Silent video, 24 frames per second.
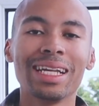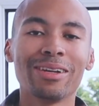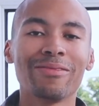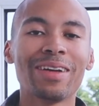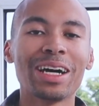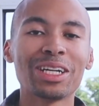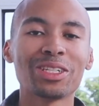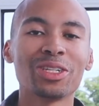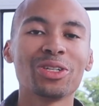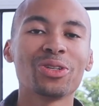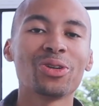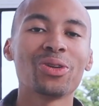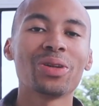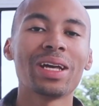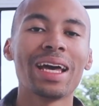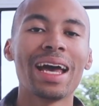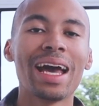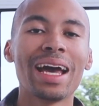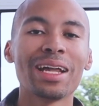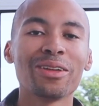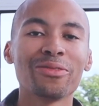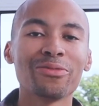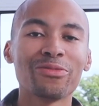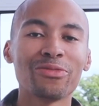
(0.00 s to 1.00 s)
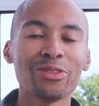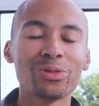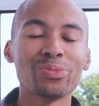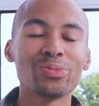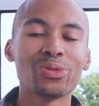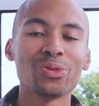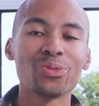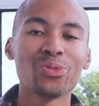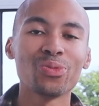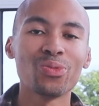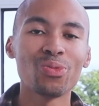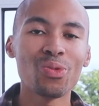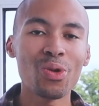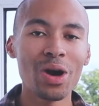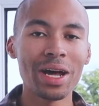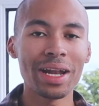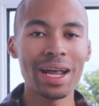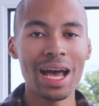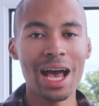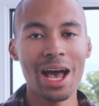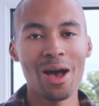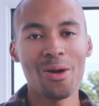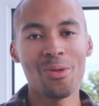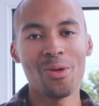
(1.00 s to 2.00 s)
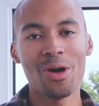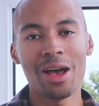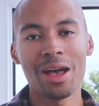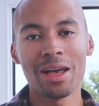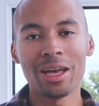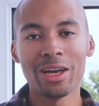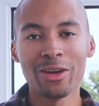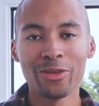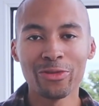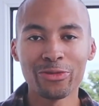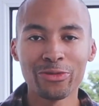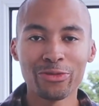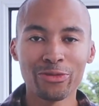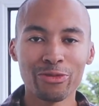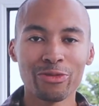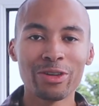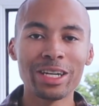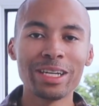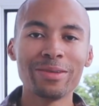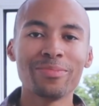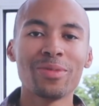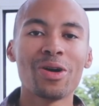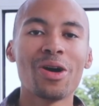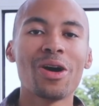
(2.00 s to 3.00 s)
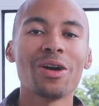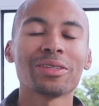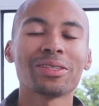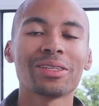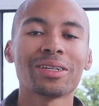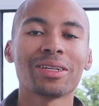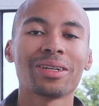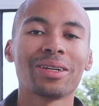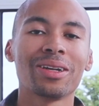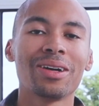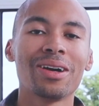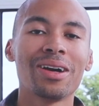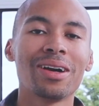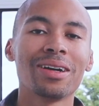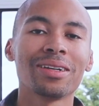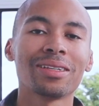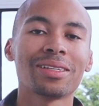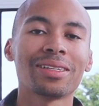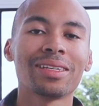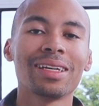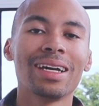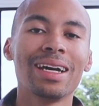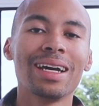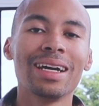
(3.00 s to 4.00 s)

then I've actually gone ahead and filmed a 1-hour free masterclass